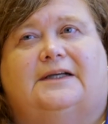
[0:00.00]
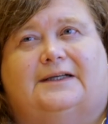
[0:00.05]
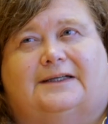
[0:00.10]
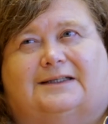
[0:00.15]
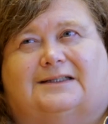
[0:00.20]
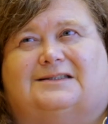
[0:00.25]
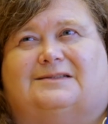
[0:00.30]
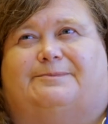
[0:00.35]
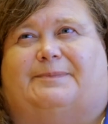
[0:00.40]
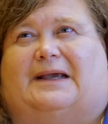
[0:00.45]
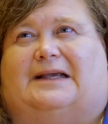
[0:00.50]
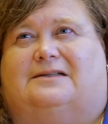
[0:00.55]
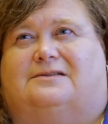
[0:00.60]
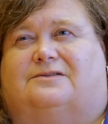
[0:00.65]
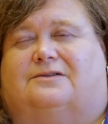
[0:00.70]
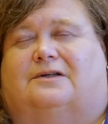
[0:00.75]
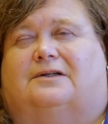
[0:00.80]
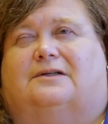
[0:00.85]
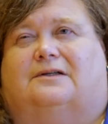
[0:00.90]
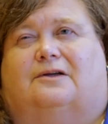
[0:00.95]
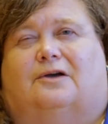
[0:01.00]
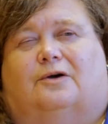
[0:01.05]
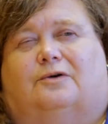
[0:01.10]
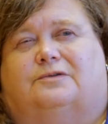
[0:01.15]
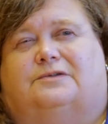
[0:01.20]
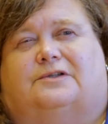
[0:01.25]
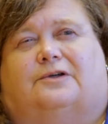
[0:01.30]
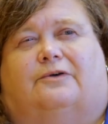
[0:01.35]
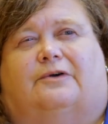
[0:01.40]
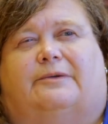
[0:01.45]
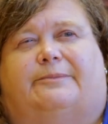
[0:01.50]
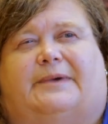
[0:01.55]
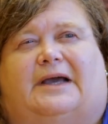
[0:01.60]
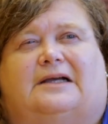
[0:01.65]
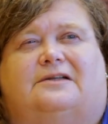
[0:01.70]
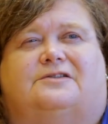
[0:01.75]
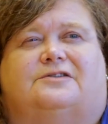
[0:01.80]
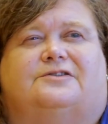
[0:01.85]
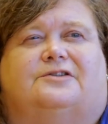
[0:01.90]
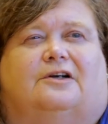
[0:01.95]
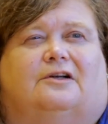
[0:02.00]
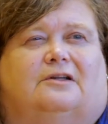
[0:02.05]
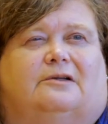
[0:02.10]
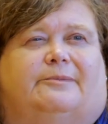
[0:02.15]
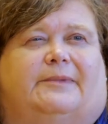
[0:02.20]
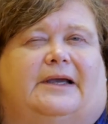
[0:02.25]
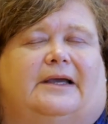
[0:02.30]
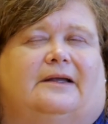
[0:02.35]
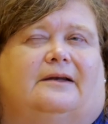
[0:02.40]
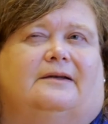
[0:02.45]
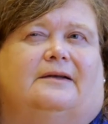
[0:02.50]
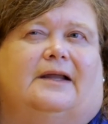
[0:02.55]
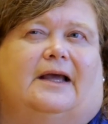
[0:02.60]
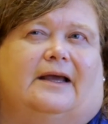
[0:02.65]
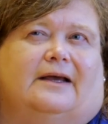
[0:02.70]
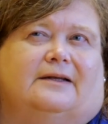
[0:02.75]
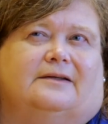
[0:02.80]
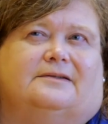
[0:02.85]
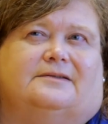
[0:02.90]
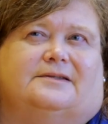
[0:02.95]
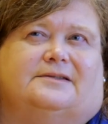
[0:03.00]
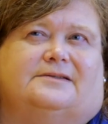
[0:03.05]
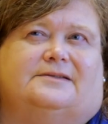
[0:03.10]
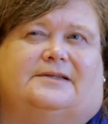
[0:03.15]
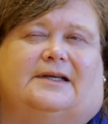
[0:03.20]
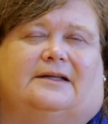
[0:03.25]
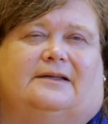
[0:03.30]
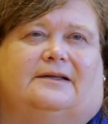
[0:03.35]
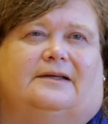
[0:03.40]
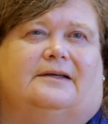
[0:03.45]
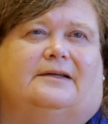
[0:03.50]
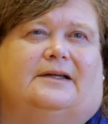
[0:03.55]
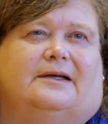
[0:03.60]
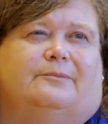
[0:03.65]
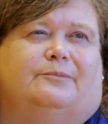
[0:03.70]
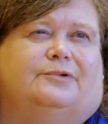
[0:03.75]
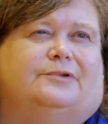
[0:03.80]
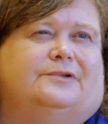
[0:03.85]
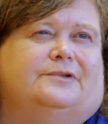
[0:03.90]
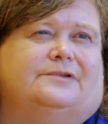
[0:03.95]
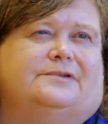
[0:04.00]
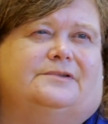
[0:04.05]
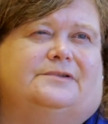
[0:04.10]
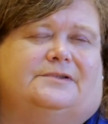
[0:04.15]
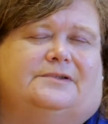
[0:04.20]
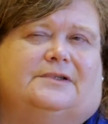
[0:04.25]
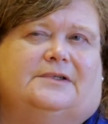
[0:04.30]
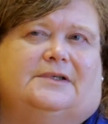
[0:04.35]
is based on codes going back to Charlemagne and the Salian emperors.